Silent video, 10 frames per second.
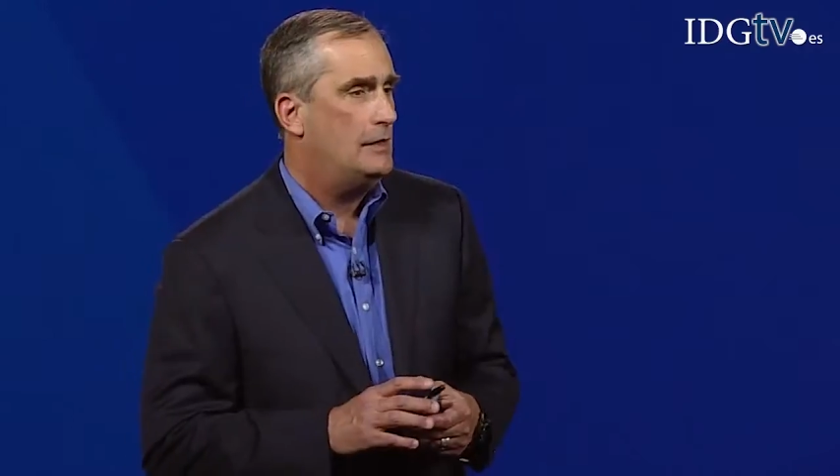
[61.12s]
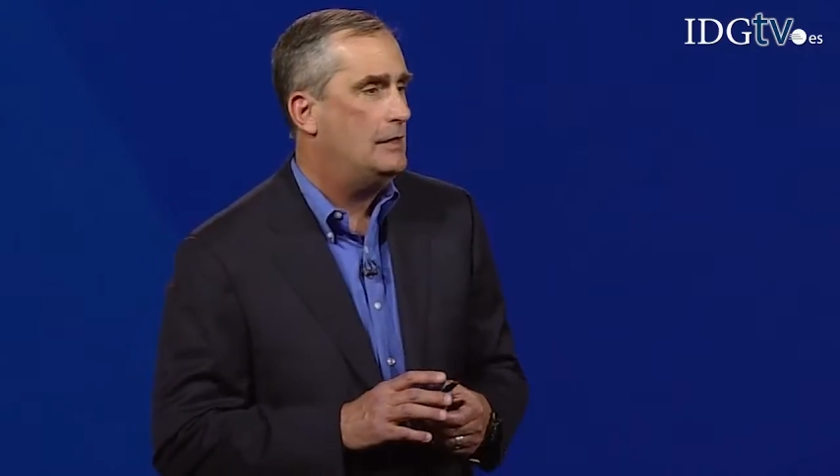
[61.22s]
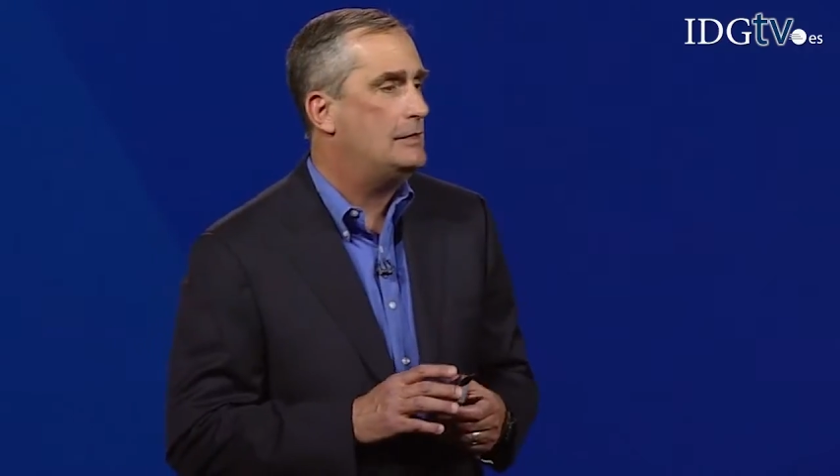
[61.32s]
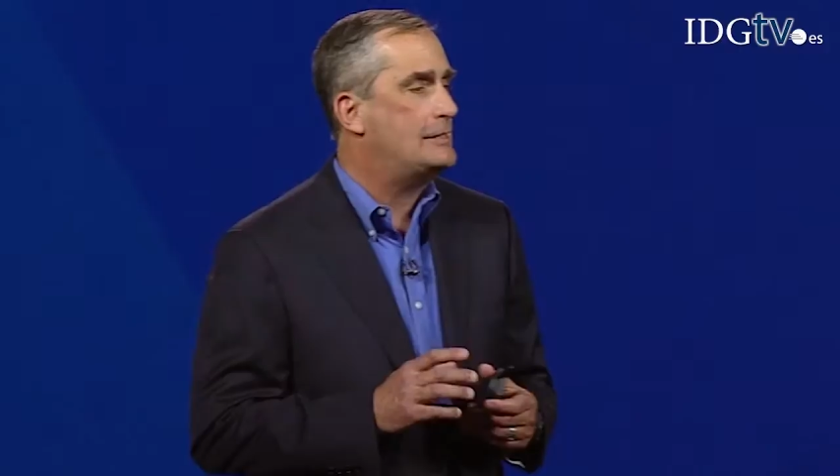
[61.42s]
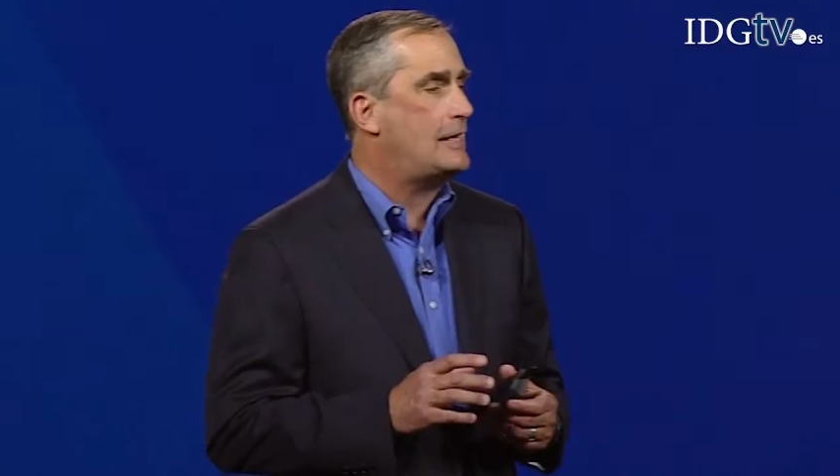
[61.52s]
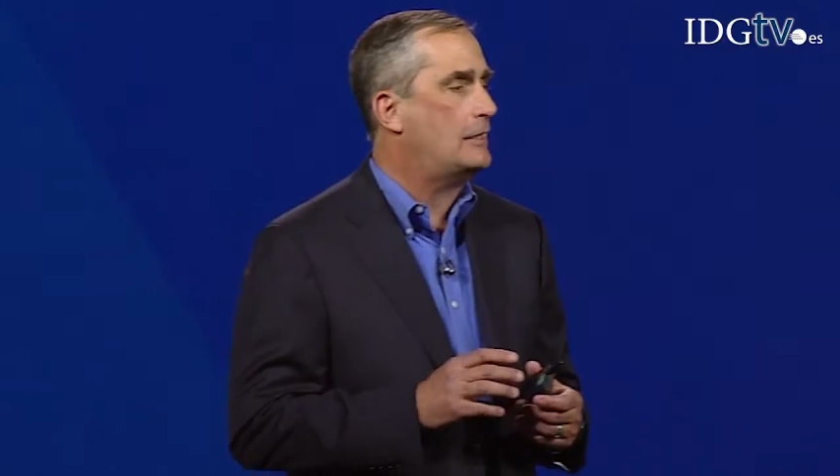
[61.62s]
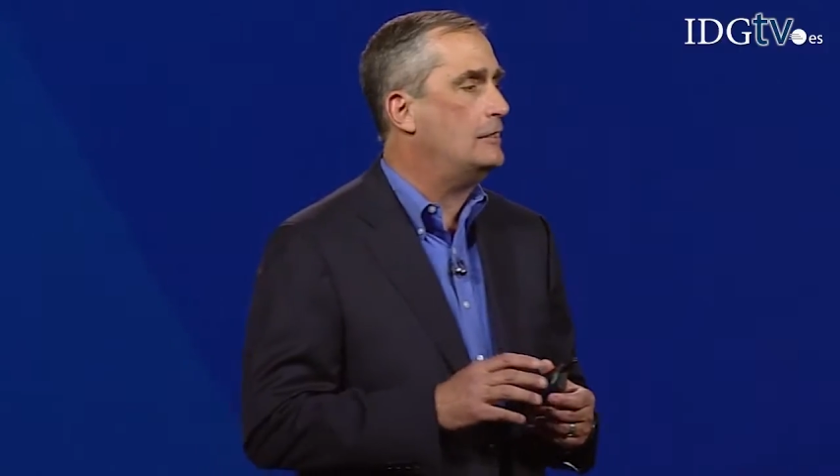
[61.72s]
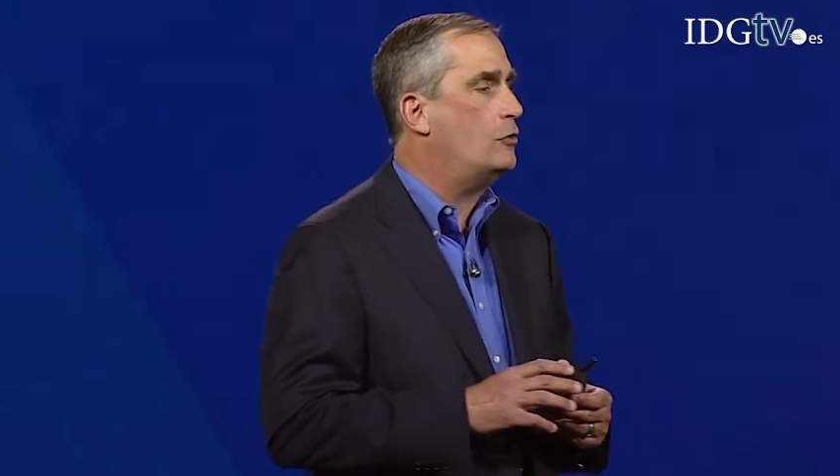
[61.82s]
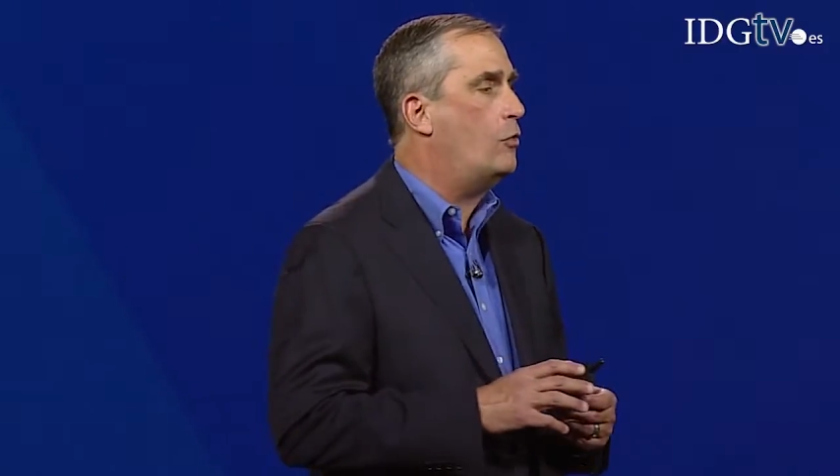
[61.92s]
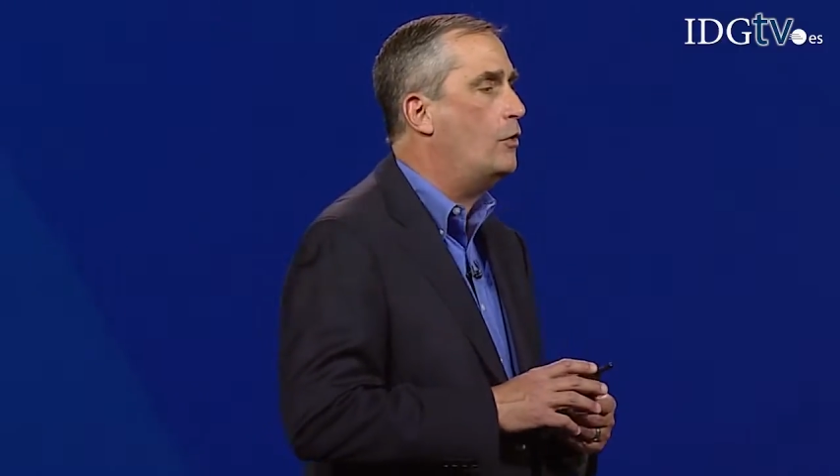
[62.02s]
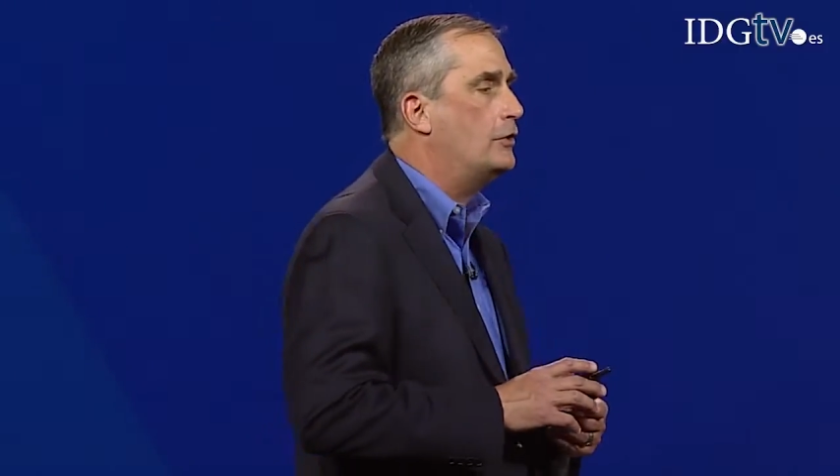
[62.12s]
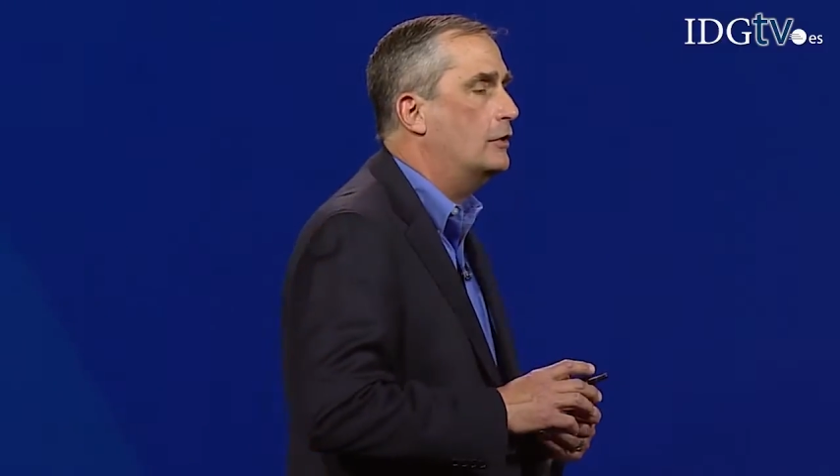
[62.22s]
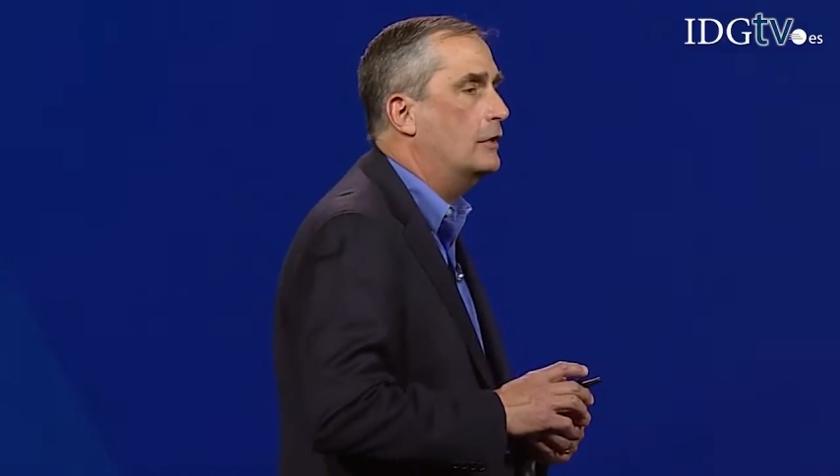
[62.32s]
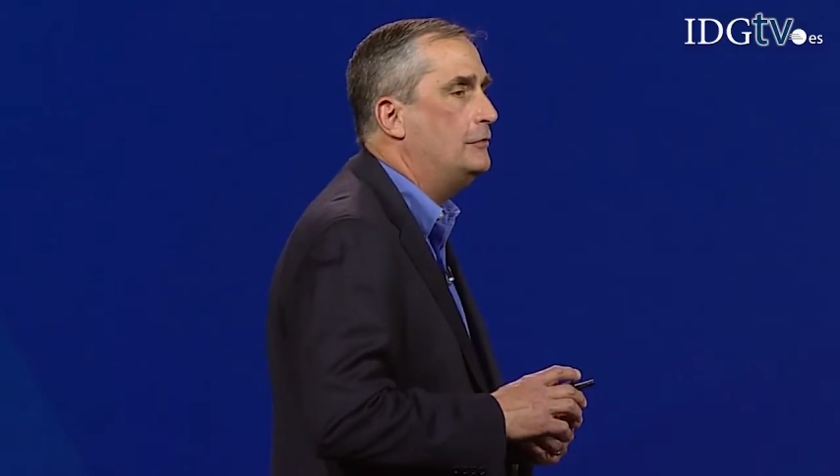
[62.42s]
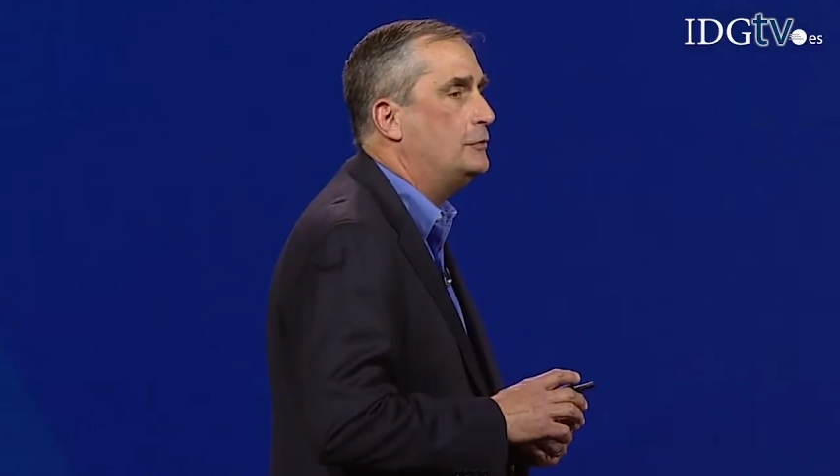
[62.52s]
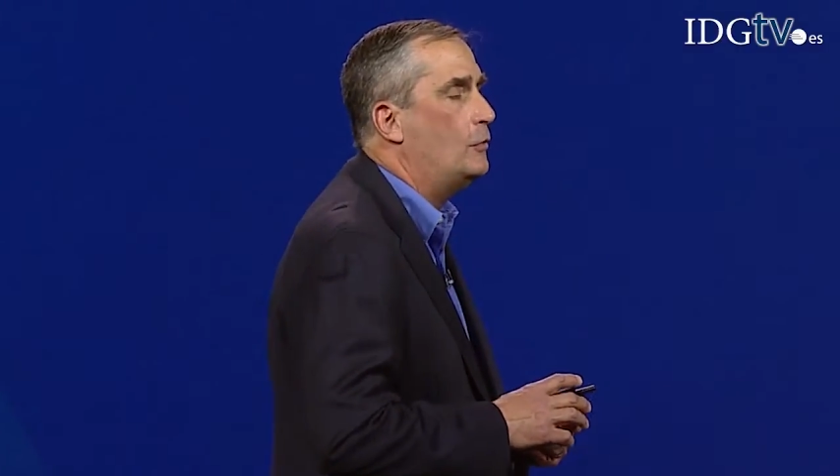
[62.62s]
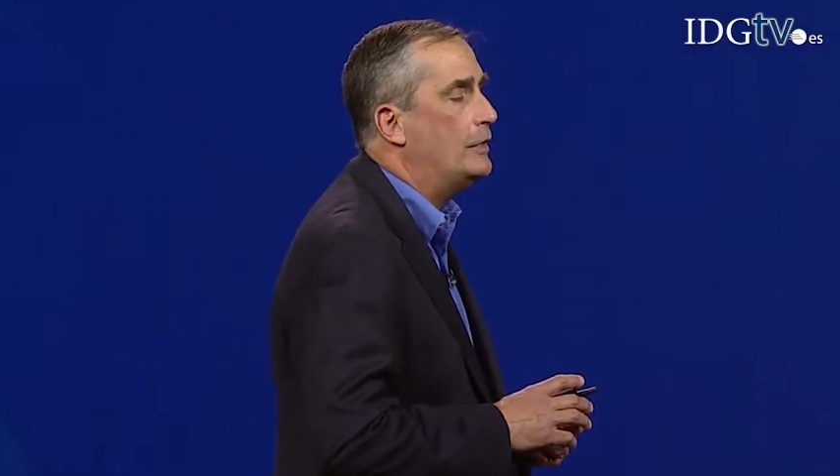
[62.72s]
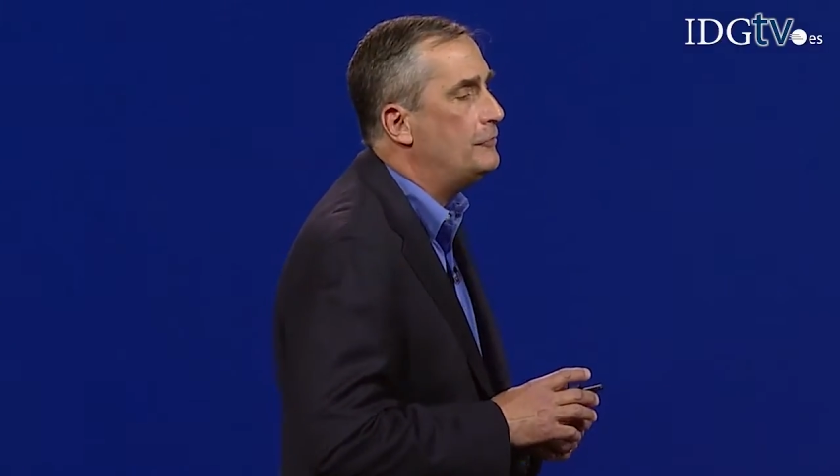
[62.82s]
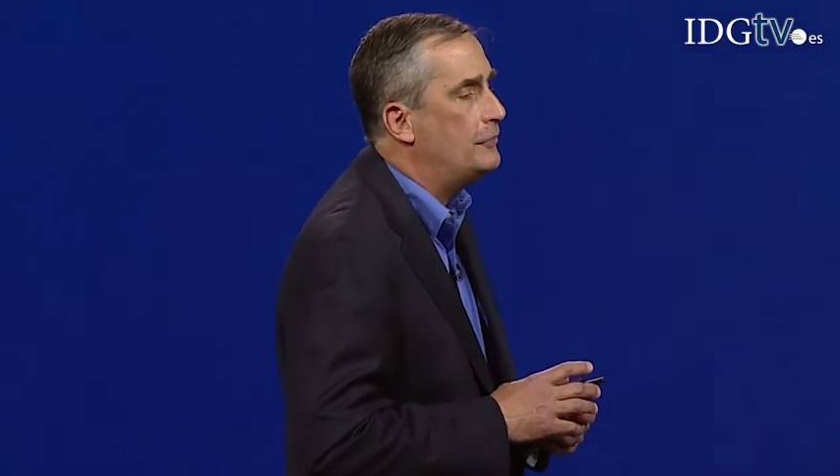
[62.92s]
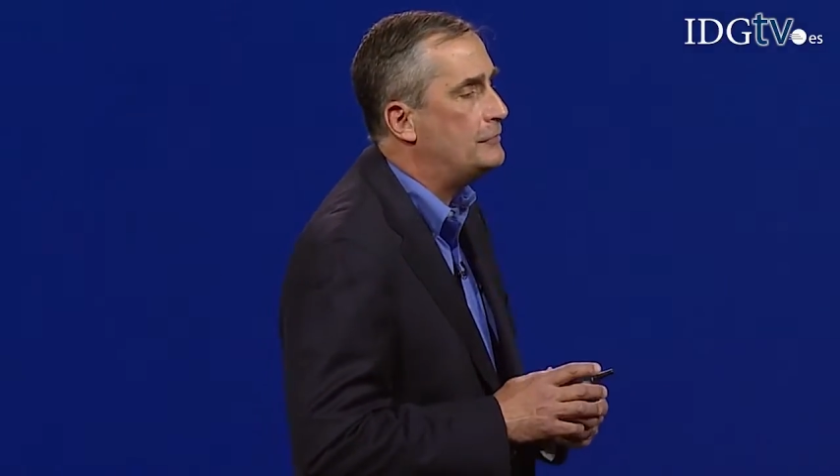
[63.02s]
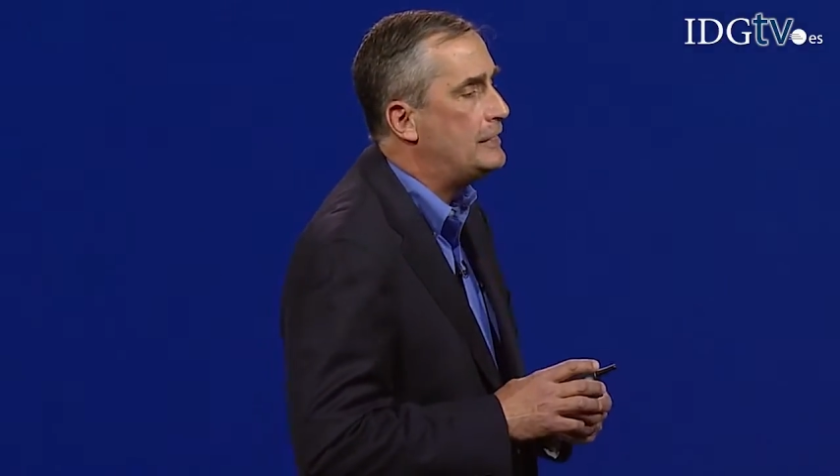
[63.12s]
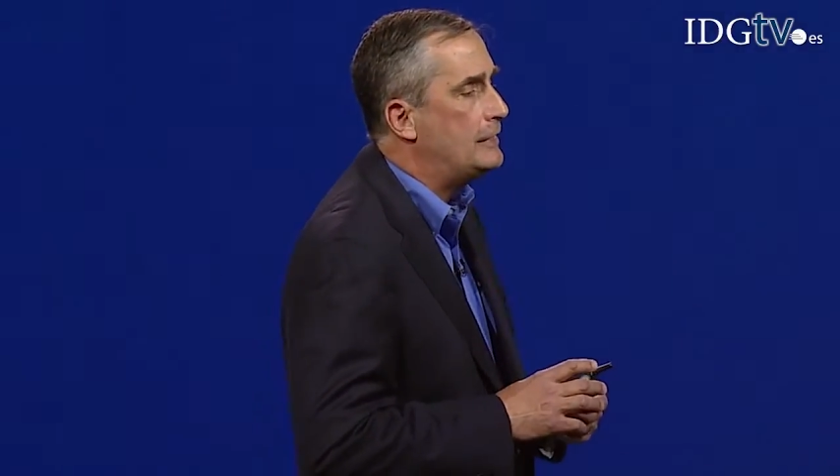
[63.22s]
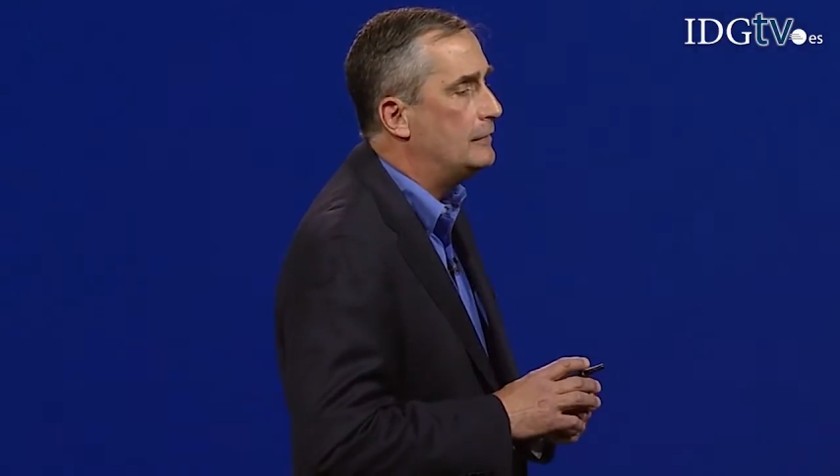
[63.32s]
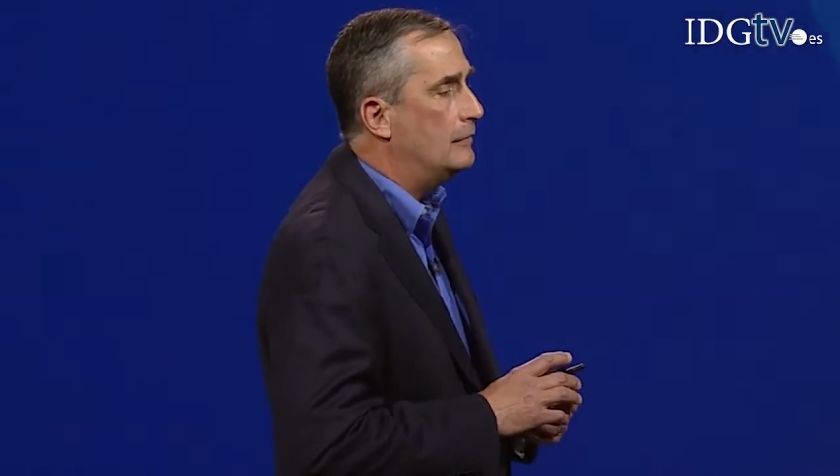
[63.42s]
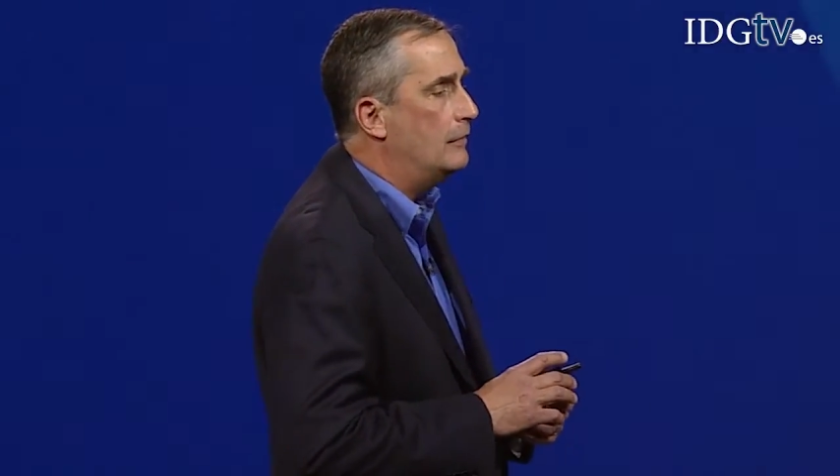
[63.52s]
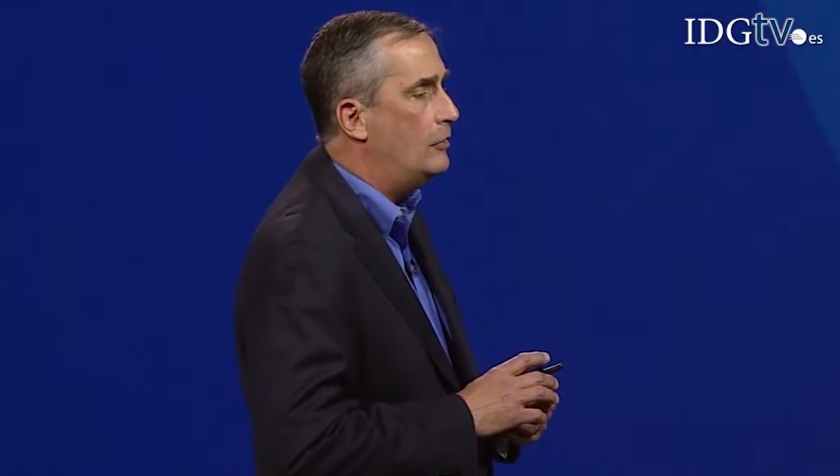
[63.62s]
In the second quarter of 2015,